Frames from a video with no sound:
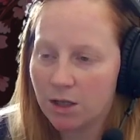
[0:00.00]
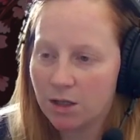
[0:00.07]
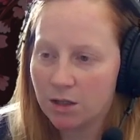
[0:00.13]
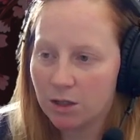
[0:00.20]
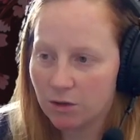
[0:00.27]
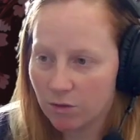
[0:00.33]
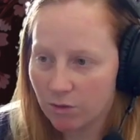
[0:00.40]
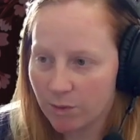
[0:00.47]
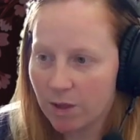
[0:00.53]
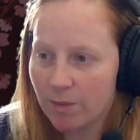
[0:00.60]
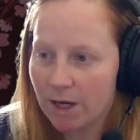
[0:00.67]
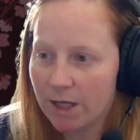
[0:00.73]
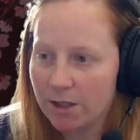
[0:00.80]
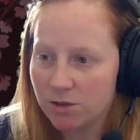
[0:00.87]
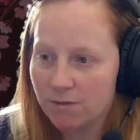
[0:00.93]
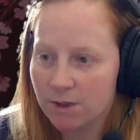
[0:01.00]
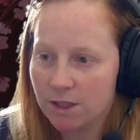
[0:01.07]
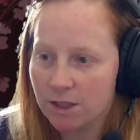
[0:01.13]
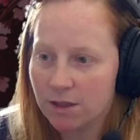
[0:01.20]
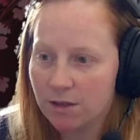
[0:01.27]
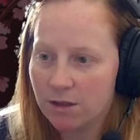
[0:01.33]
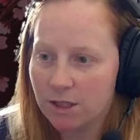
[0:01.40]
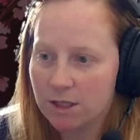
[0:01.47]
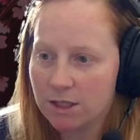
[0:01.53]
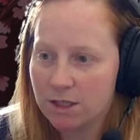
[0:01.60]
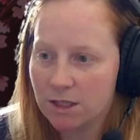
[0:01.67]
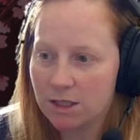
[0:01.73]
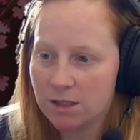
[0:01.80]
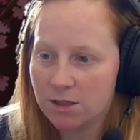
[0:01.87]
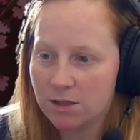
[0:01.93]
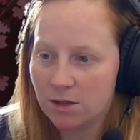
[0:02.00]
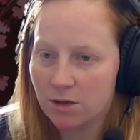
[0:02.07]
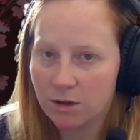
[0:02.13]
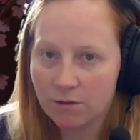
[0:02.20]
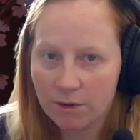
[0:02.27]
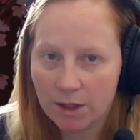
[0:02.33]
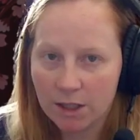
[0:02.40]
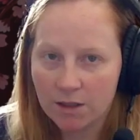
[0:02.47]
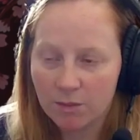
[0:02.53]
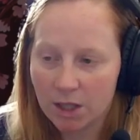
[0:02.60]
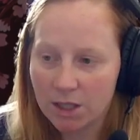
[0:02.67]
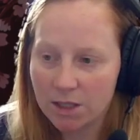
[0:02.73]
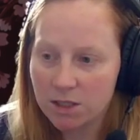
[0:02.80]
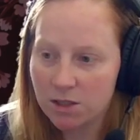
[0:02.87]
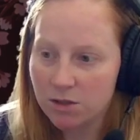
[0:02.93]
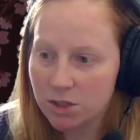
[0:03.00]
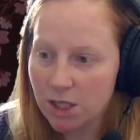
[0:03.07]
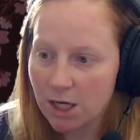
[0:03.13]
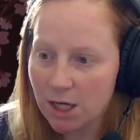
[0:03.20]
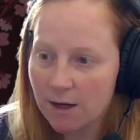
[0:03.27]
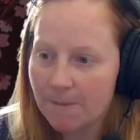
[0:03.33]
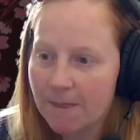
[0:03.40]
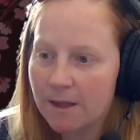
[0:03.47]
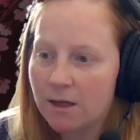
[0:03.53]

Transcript: there will be a box over here that says, invite the bot to your chat.